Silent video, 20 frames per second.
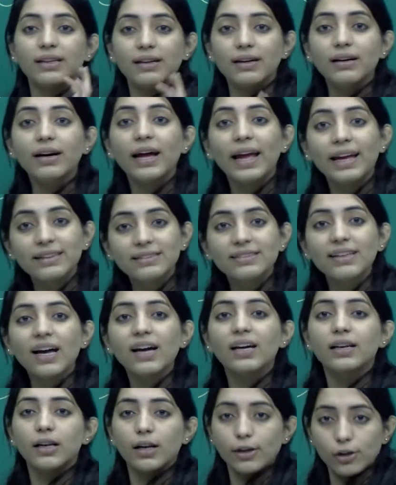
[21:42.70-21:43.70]
a
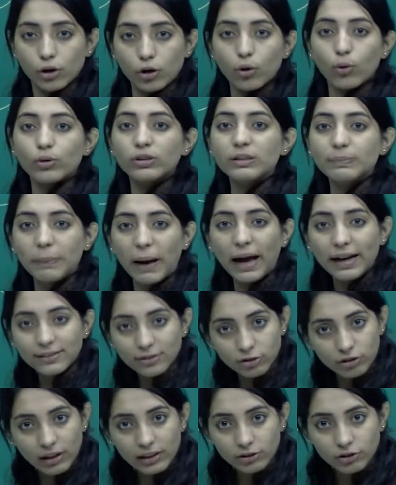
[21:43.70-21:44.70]
hexagonal close pack
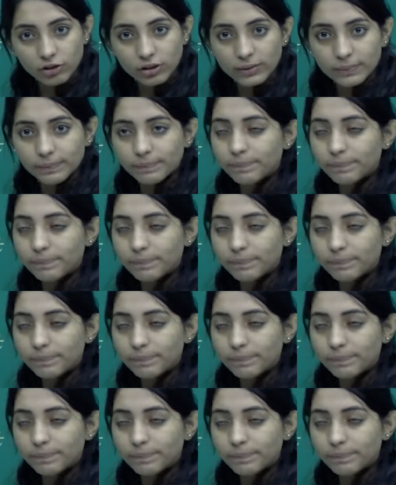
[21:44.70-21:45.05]
structure.